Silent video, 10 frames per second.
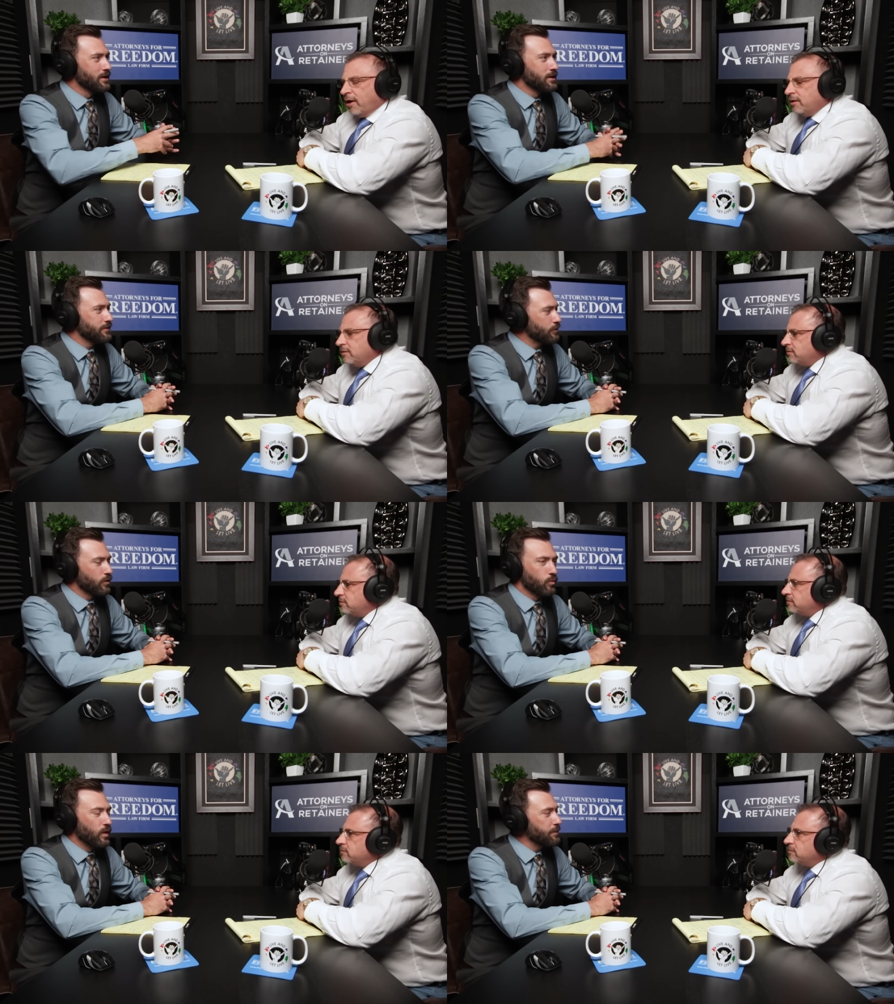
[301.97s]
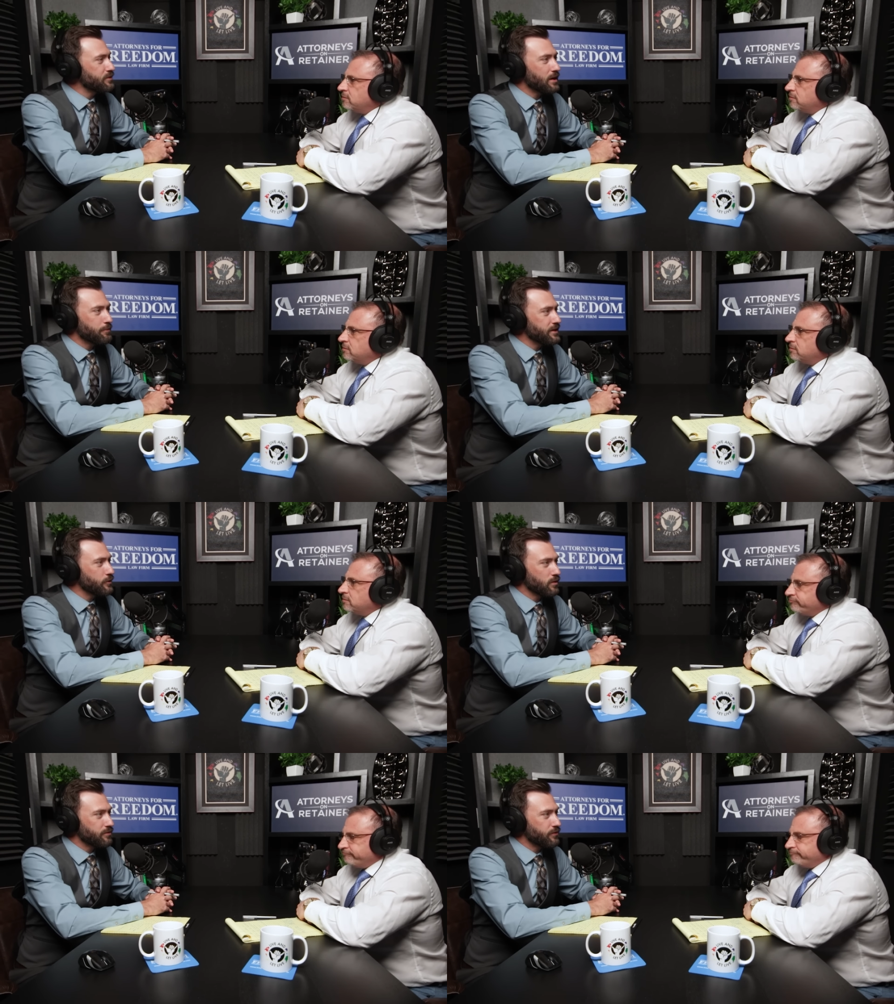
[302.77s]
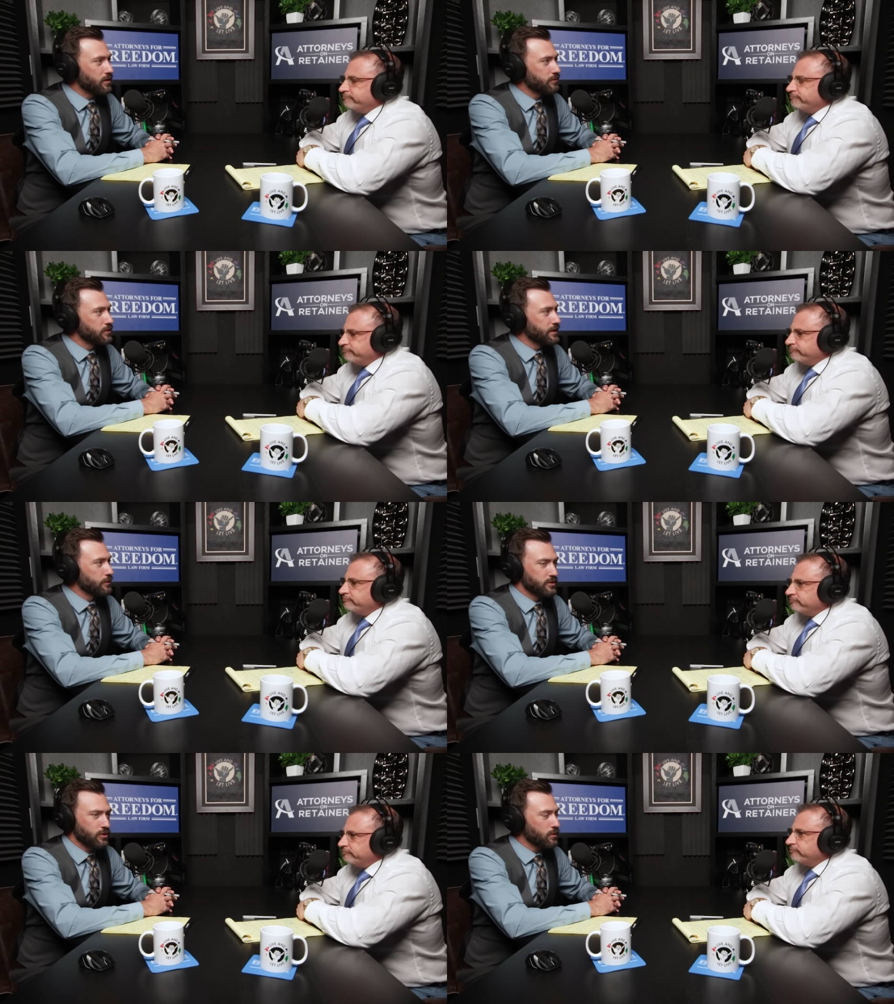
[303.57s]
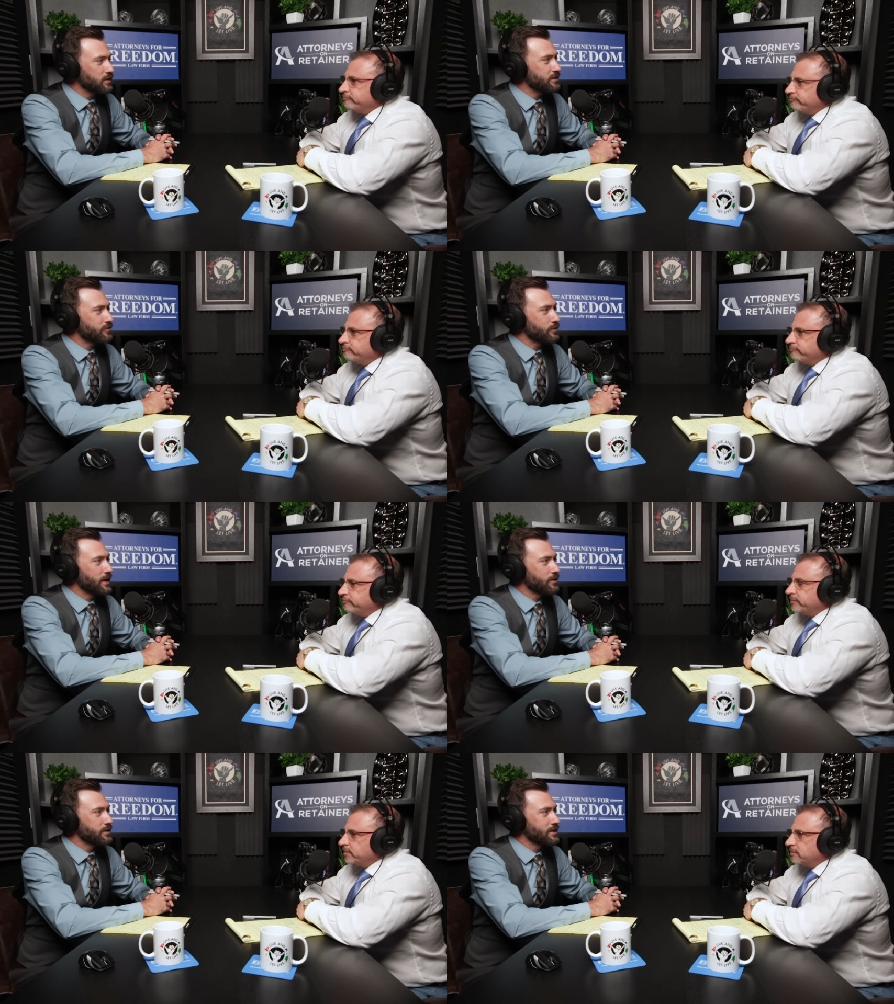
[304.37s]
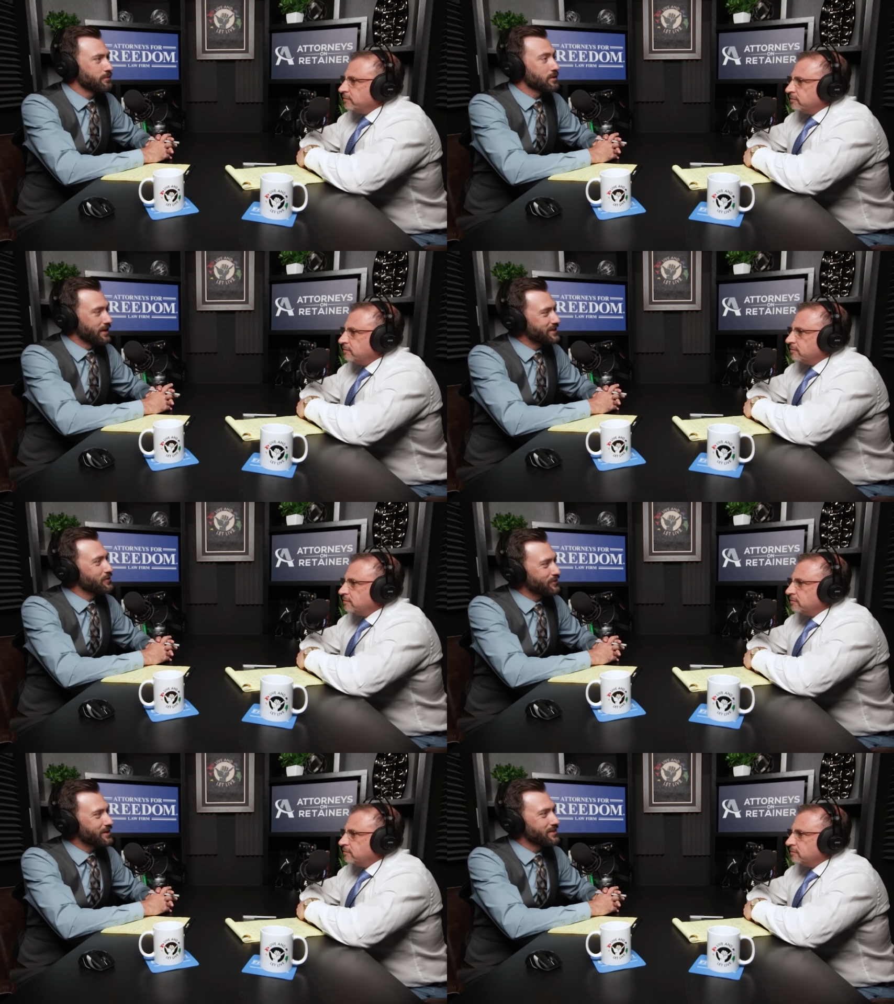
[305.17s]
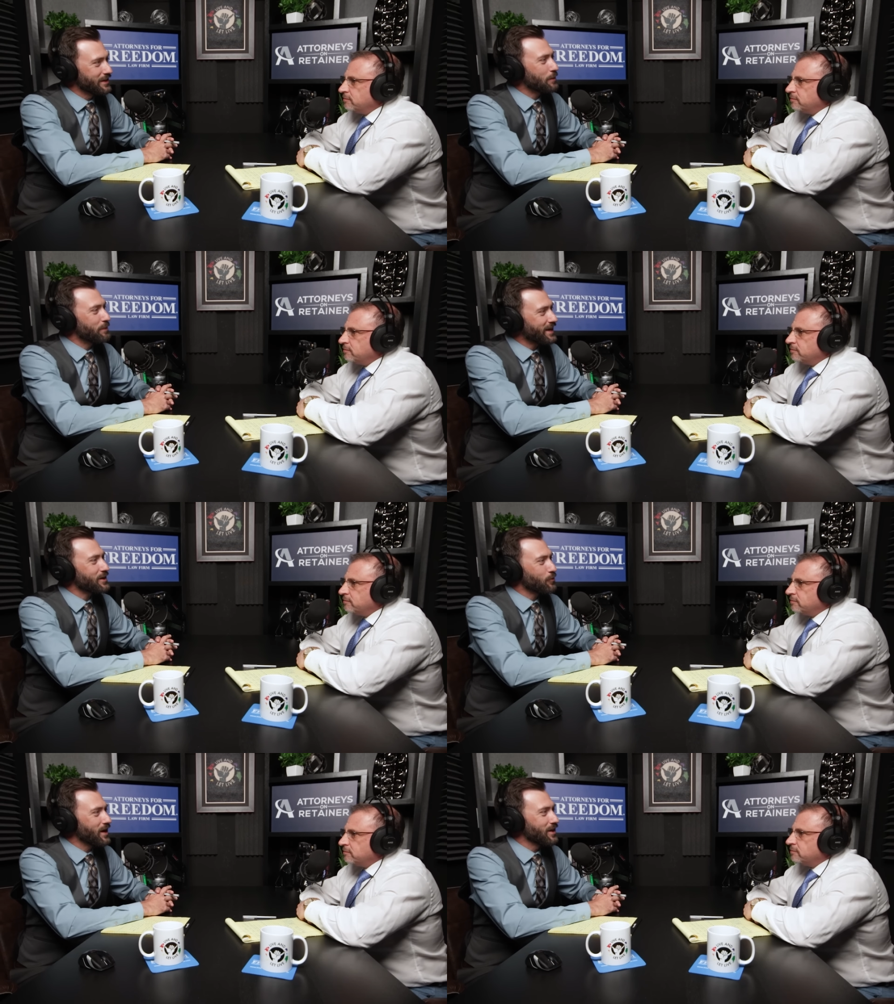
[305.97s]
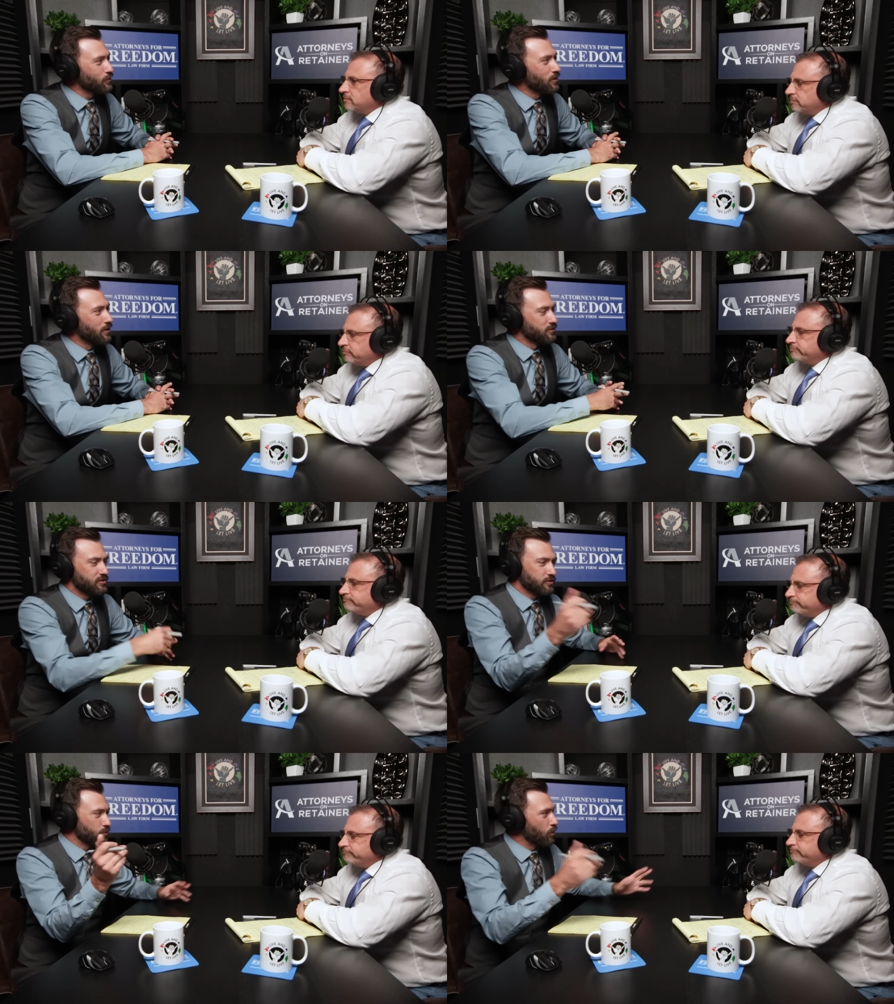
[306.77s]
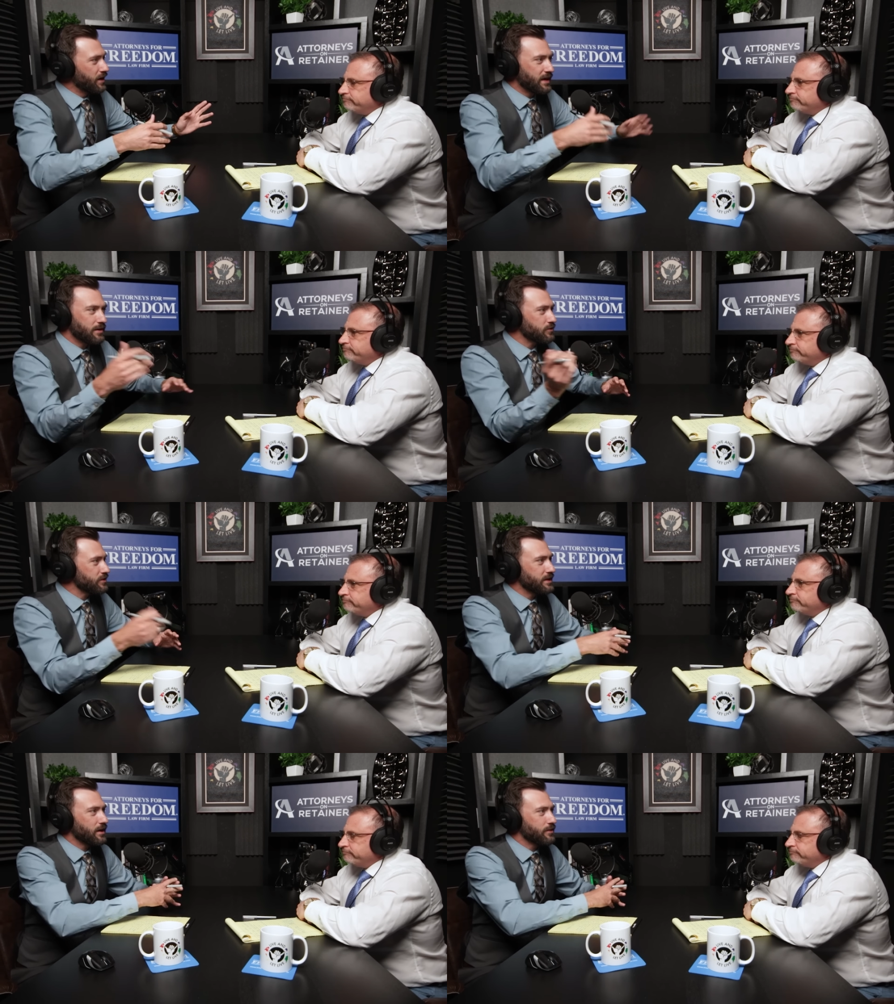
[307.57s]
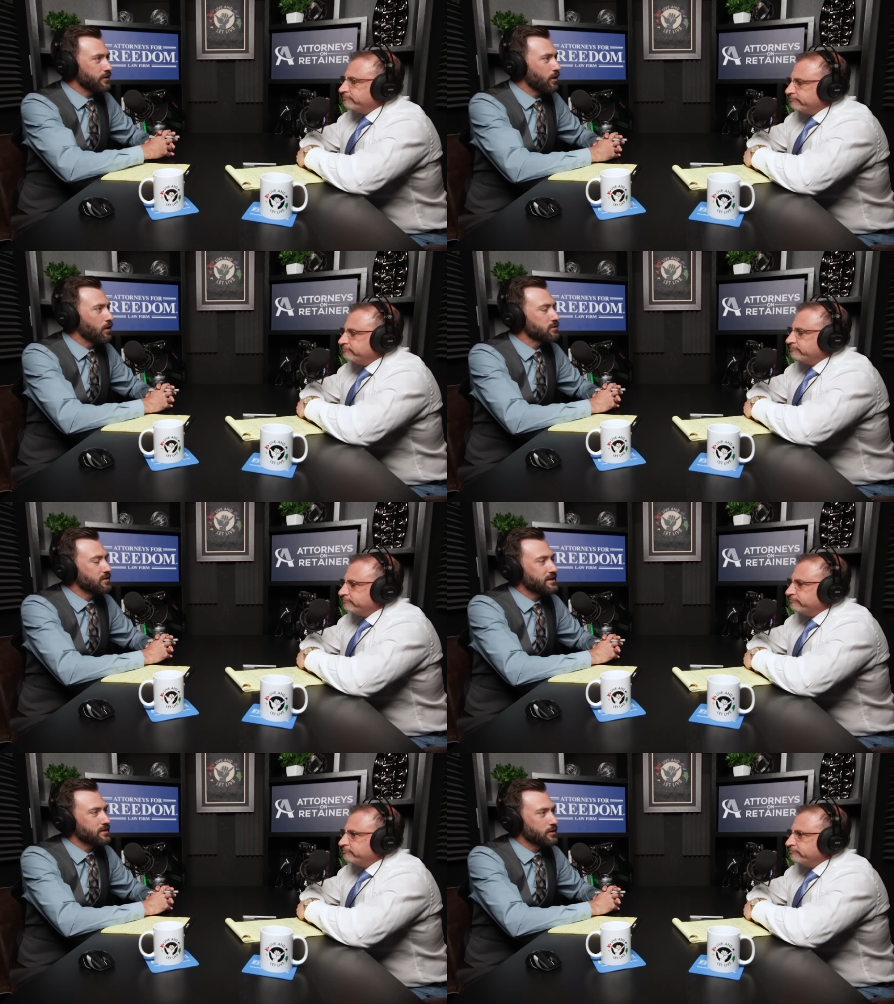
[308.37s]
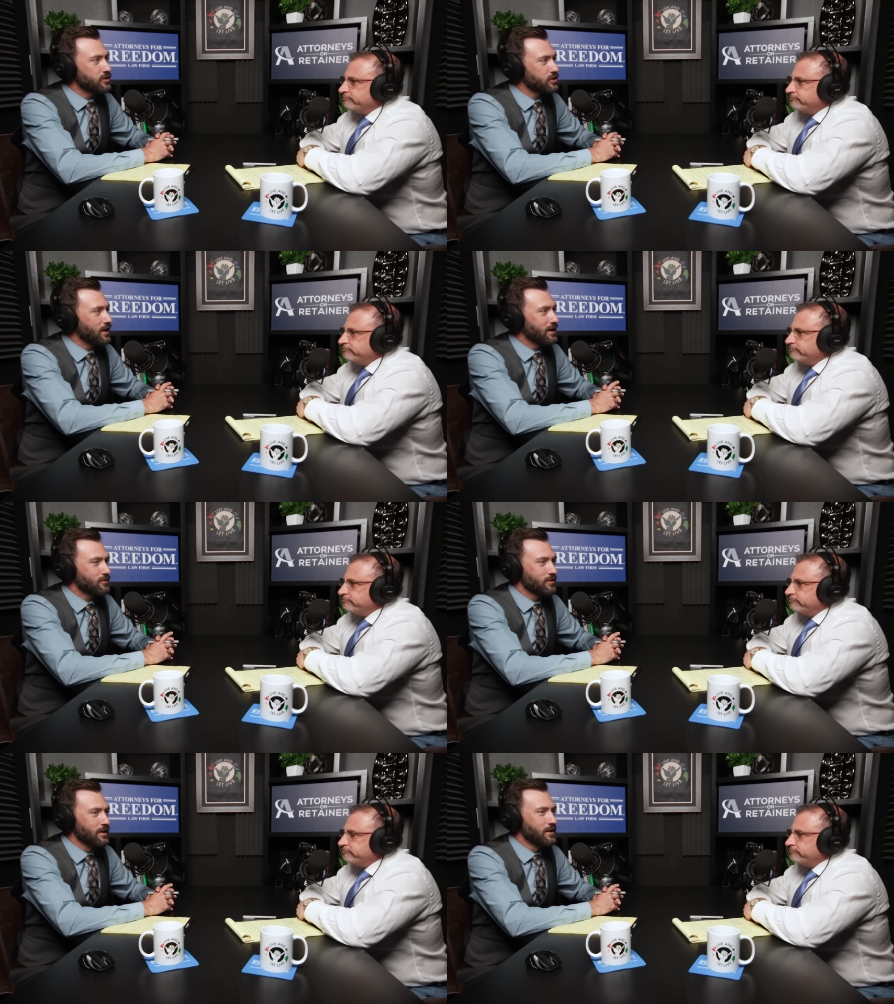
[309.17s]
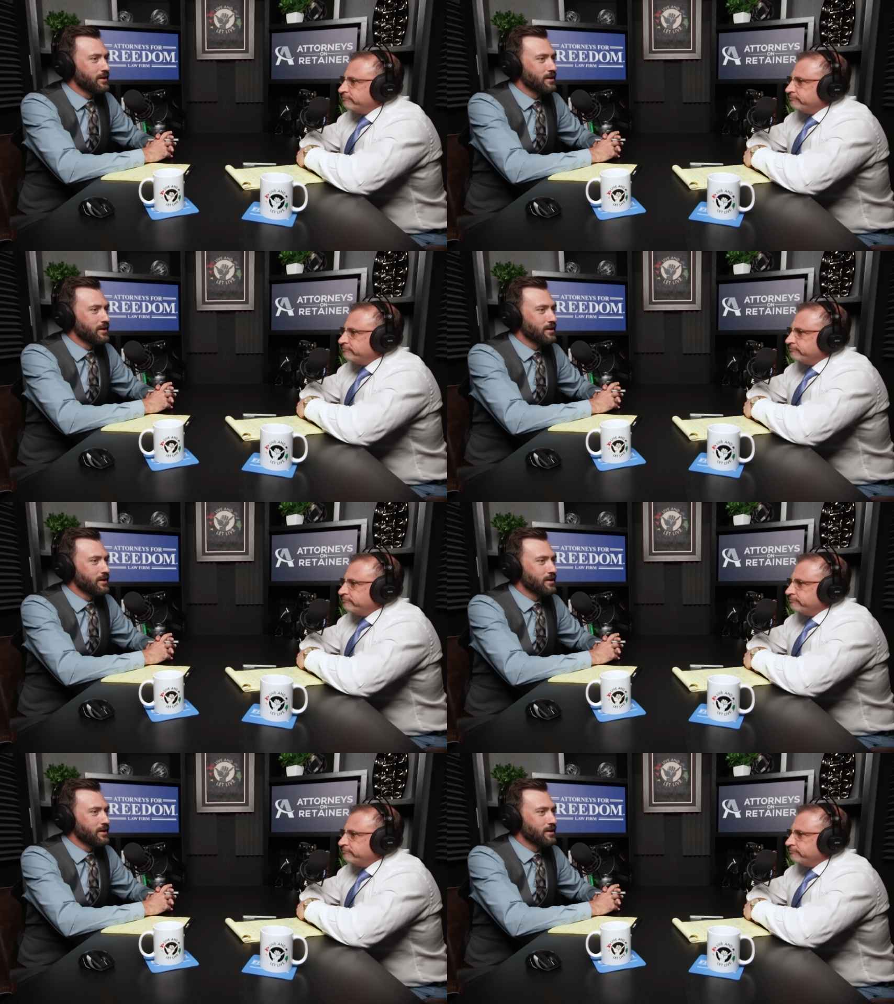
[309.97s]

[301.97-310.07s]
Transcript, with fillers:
Speaker 1: Right. They were whipped up into a fervor. They were totally surrounding him, like you said, like a pack of wild wolves, just one after the other, all taking their shots.